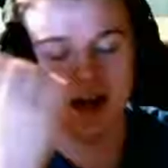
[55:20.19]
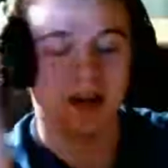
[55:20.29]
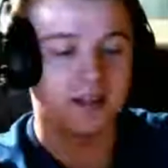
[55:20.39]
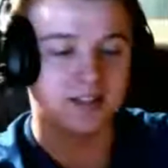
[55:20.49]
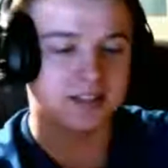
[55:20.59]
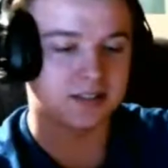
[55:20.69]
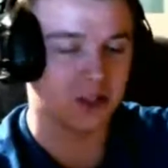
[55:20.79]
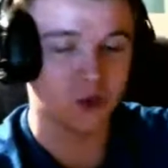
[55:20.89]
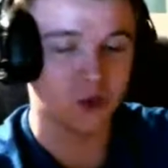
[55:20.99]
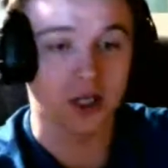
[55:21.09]
it's
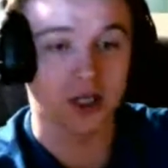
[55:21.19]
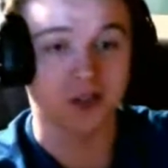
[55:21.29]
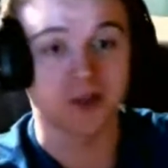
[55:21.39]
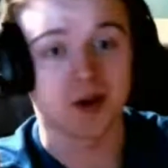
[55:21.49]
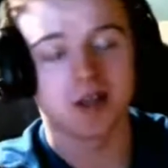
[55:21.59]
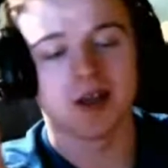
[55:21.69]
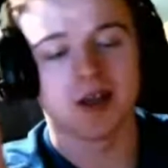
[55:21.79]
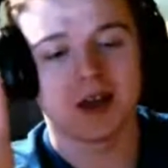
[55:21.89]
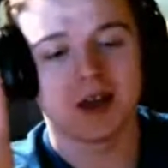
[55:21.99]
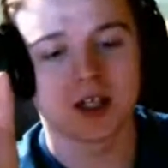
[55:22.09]
ridiculous. But
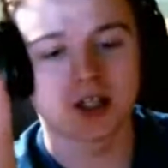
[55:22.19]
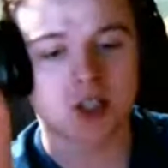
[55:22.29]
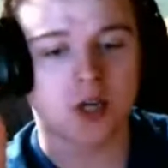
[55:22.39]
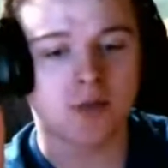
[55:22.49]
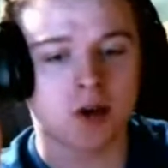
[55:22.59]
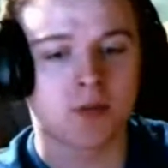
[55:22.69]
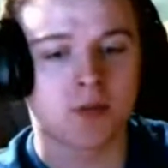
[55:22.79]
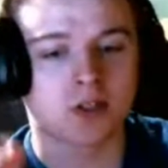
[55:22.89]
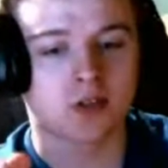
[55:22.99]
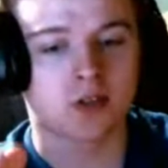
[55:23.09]
let's talk about
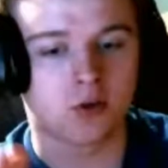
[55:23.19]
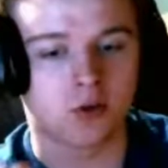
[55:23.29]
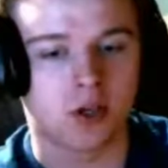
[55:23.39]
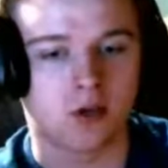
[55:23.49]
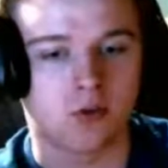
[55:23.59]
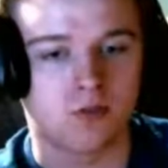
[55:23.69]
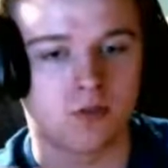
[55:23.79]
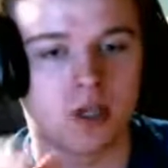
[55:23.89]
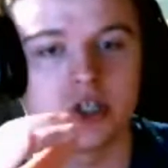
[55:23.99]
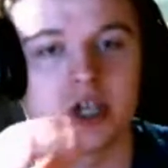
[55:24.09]
Alberto Del Rio
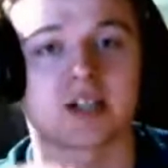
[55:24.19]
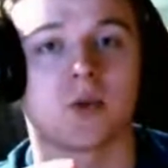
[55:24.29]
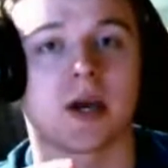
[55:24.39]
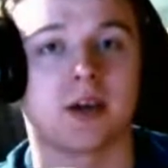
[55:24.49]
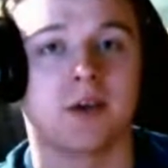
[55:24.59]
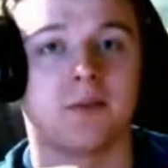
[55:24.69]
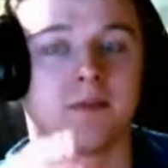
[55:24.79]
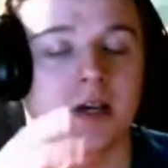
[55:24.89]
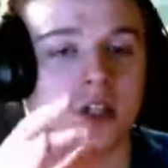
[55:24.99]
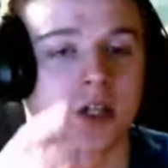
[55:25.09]
and Jack Swagger.
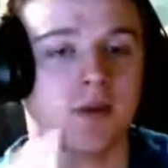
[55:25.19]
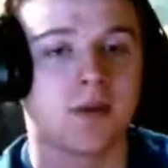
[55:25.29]
That's going to be